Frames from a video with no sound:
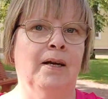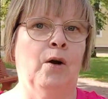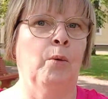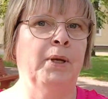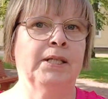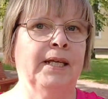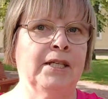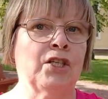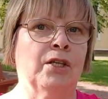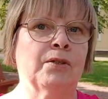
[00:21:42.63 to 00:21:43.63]
or big
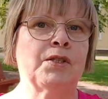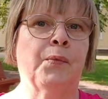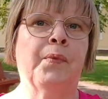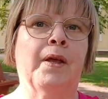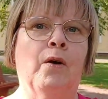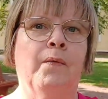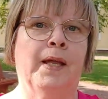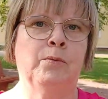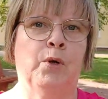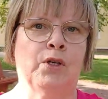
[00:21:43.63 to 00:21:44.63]
t-shirt or something of
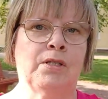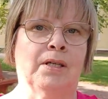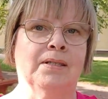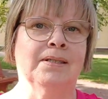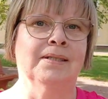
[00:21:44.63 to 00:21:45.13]
that person.